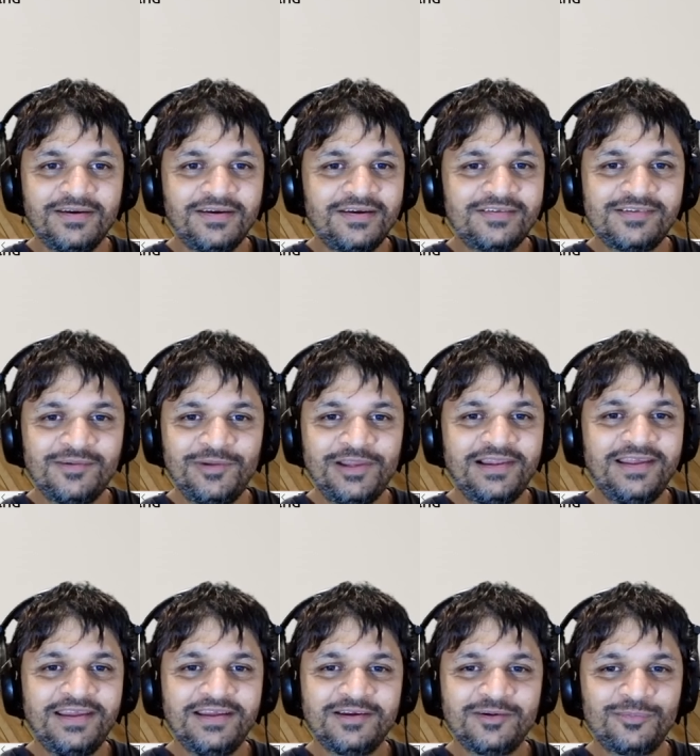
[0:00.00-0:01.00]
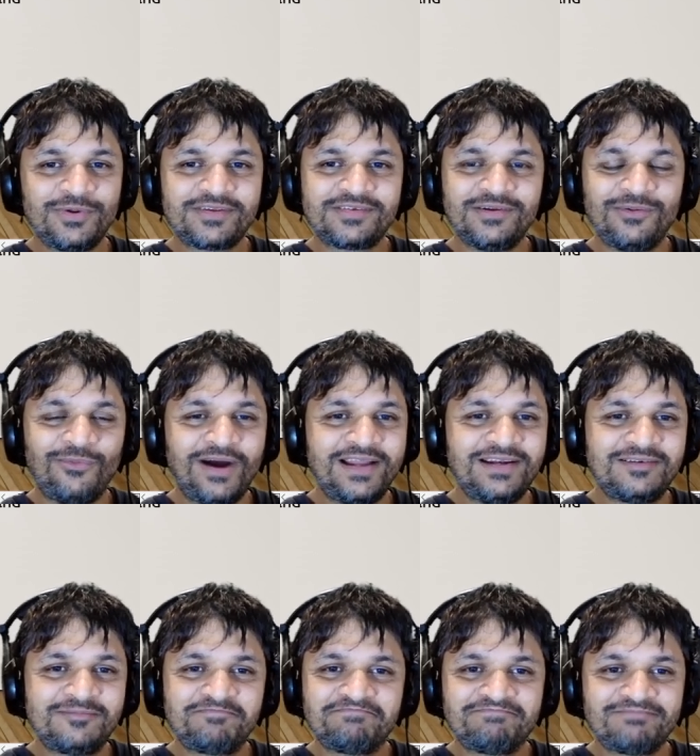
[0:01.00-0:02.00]
Similarly, person
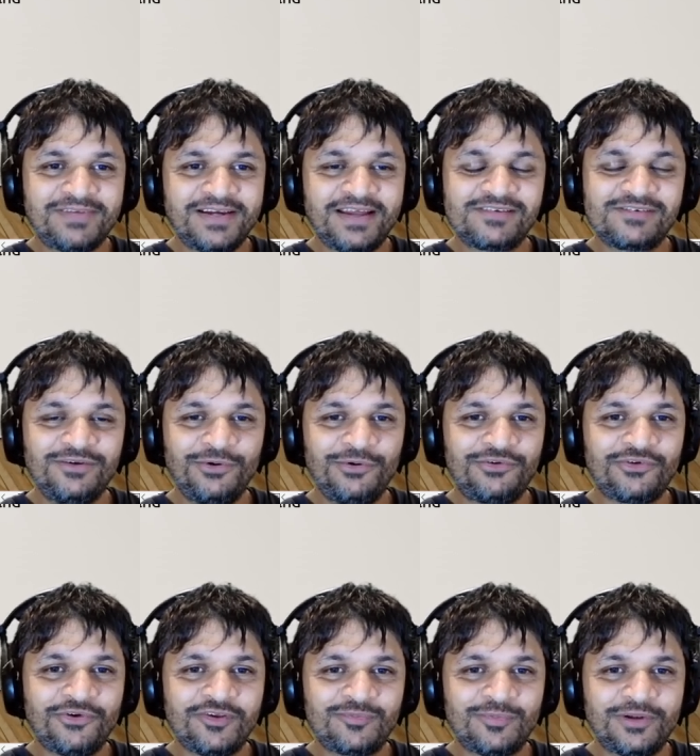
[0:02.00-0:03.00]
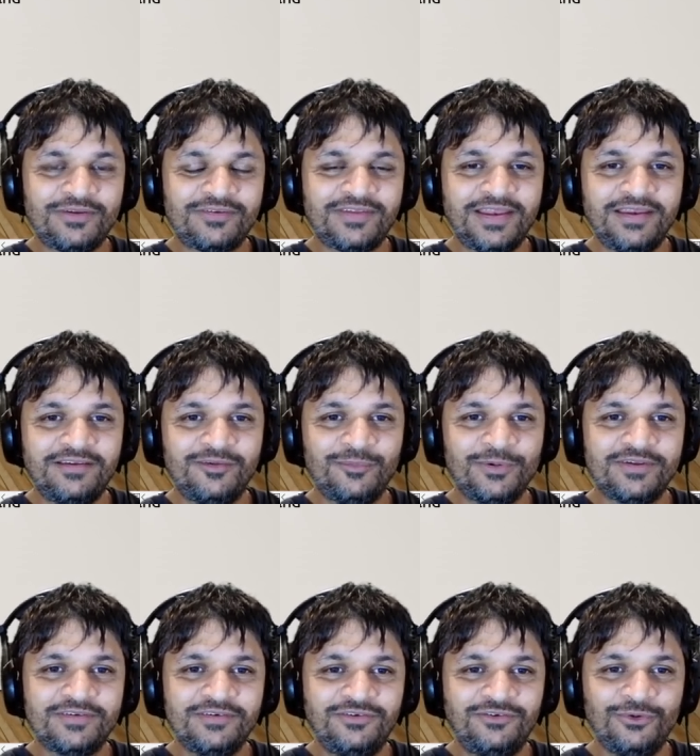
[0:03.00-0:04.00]
one has no choice but to send it to
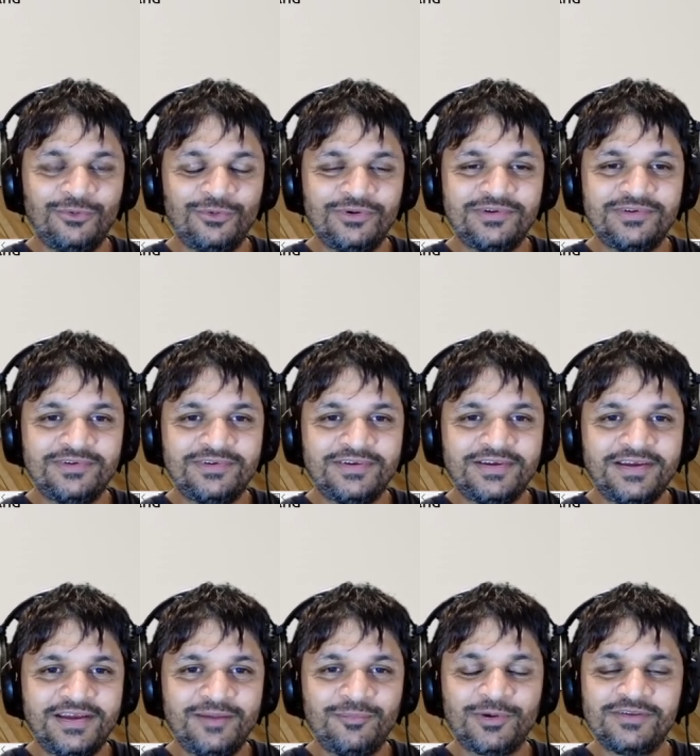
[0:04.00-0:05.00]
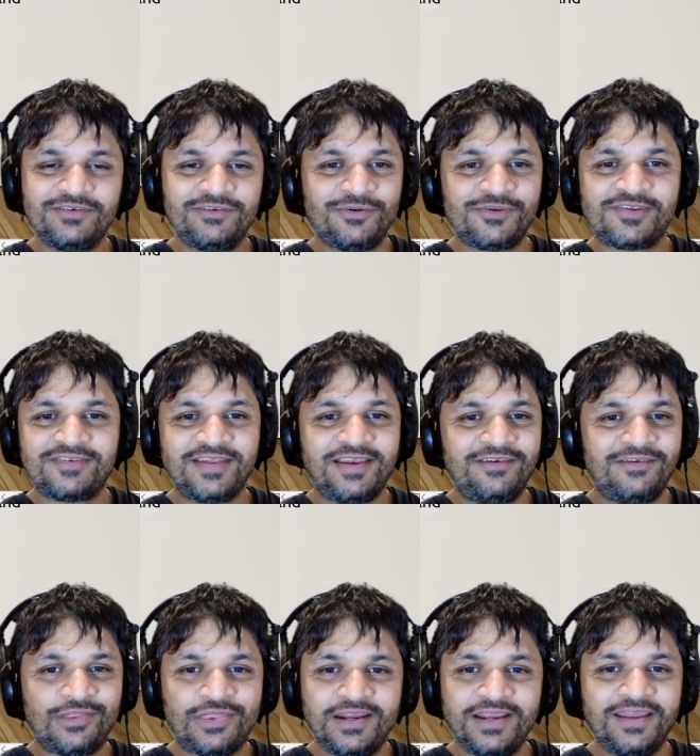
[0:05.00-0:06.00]
person two. And person two has to send it
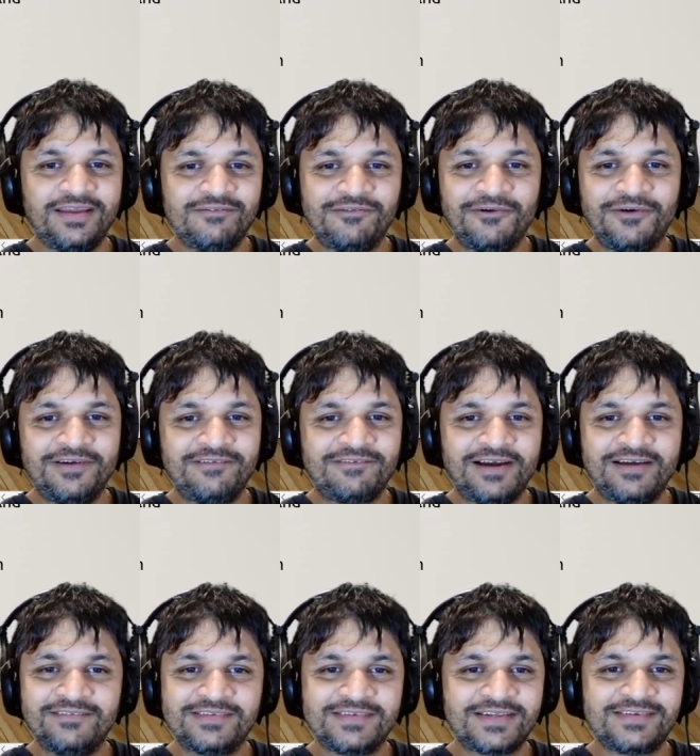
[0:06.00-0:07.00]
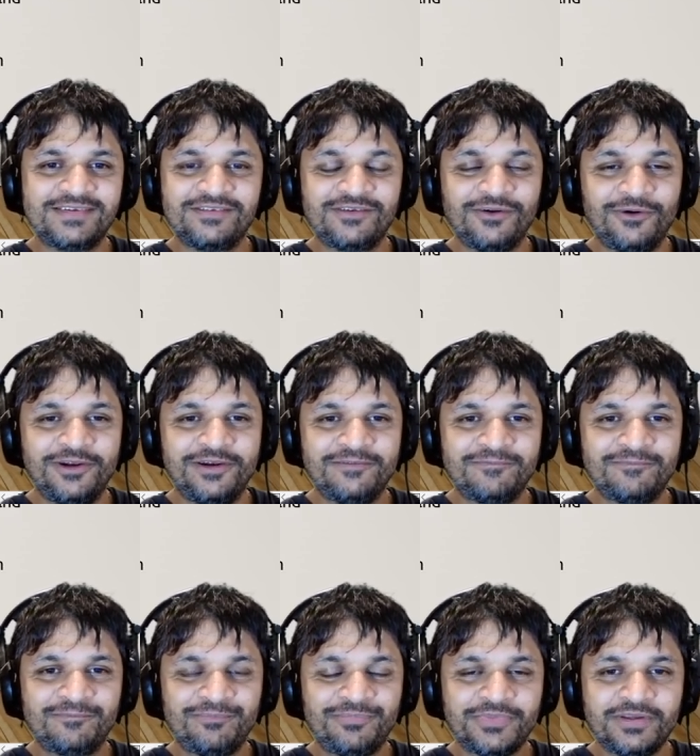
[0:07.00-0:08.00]
to three and four and five and six and so on.
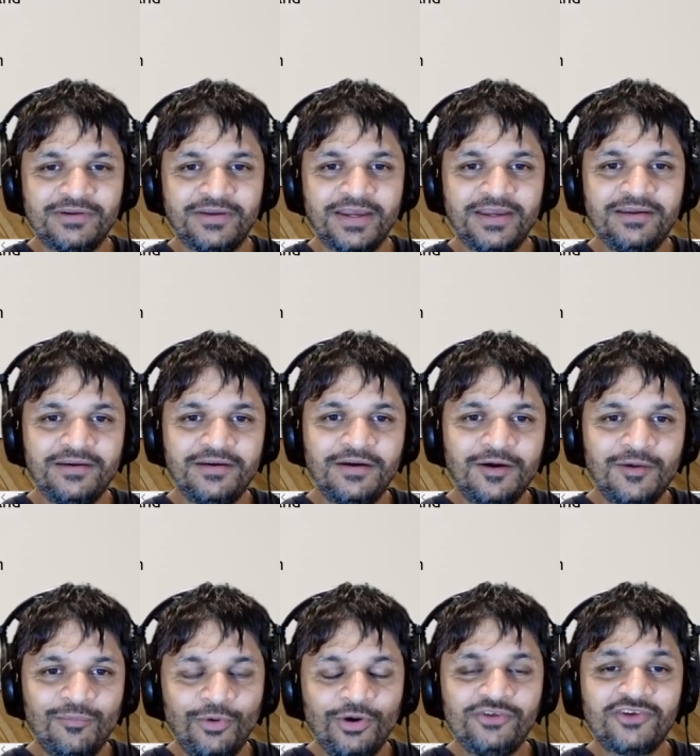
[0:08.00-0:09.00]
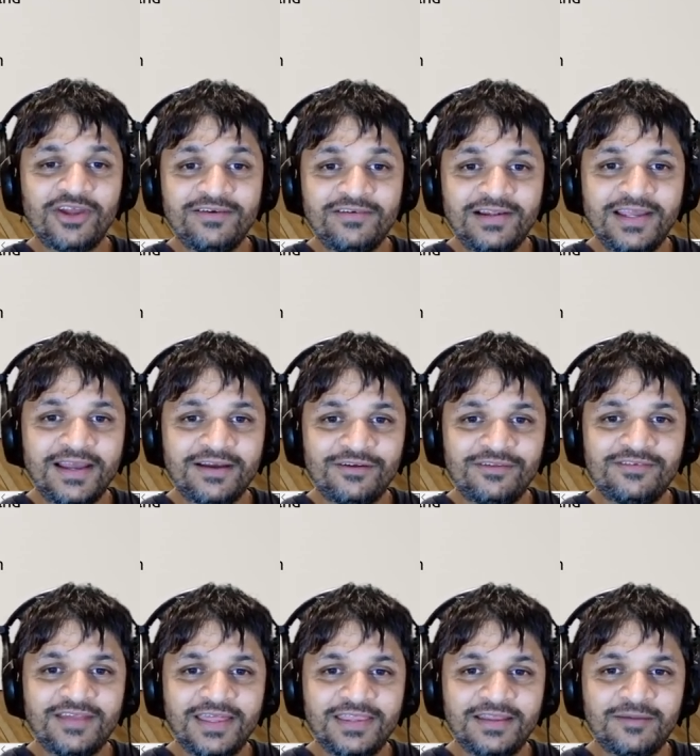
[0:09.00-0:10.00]
Okay? More generally, I could
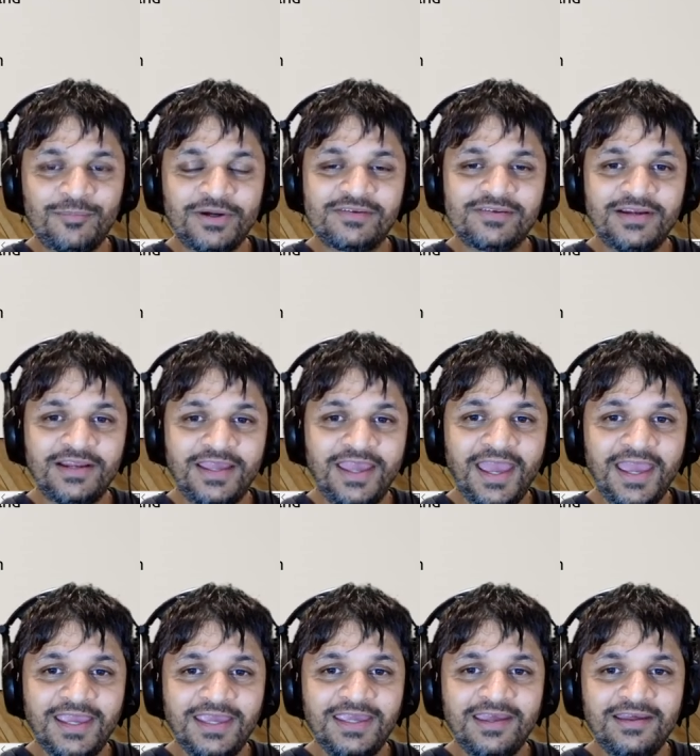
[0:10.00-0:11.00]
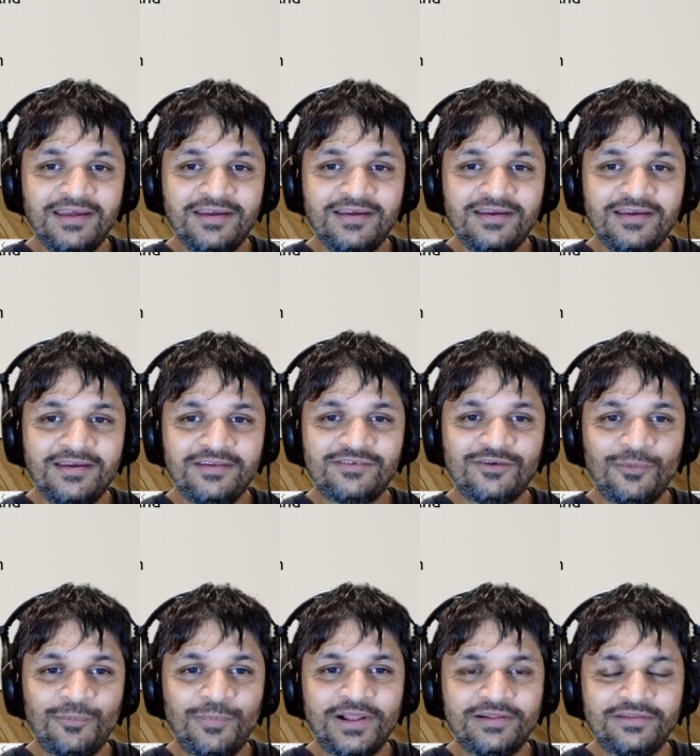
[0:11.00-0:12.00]
say that person K is
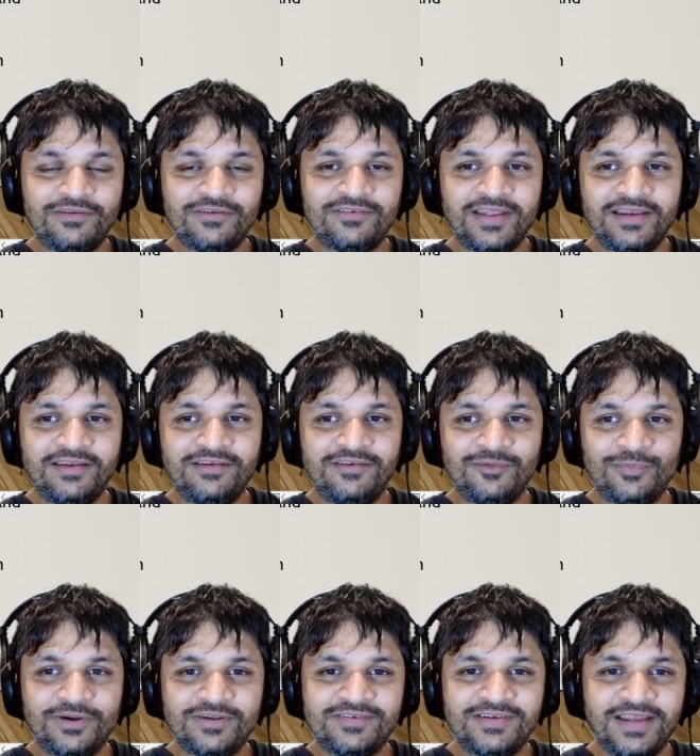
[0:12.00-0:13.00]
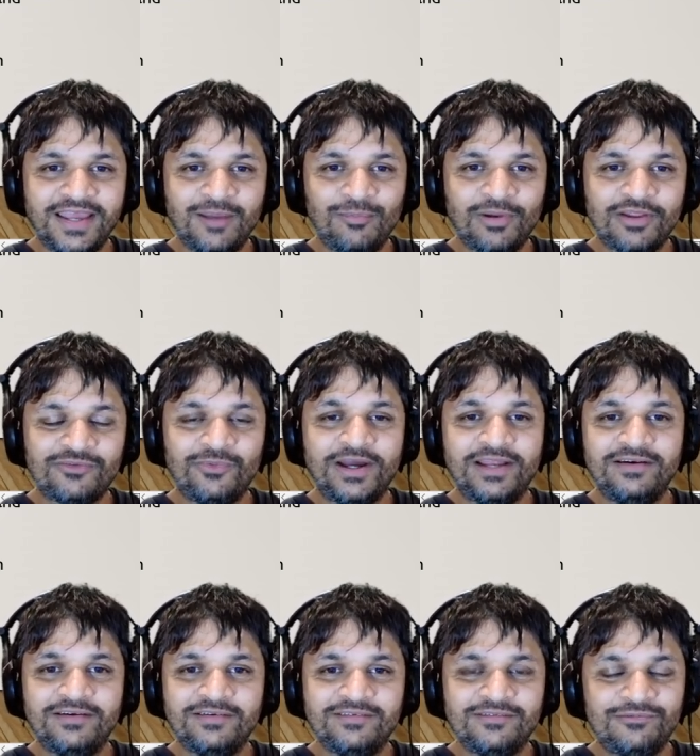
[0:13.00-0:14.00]
compelled to send it to person k plus
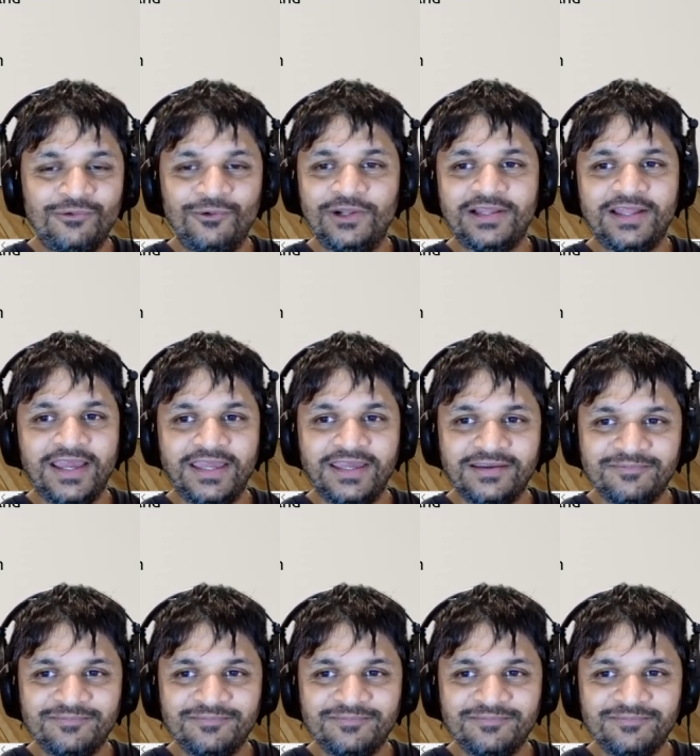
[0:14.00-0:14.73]
1 for all k.